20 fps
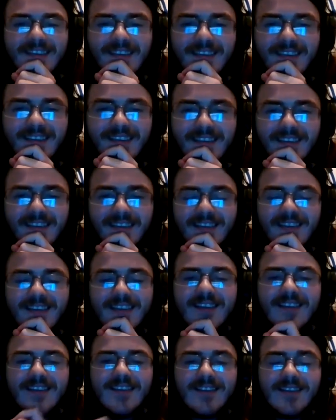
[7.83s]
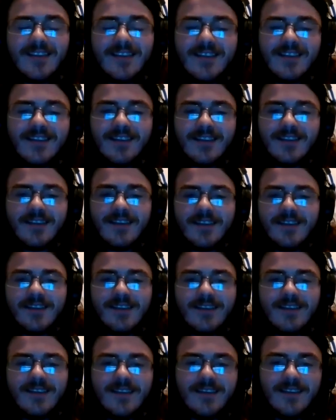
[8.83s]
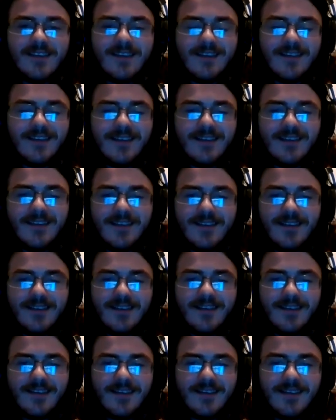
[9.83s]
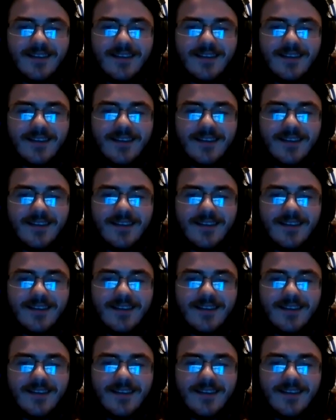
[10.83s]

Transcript: No words are spoken by the person on screen.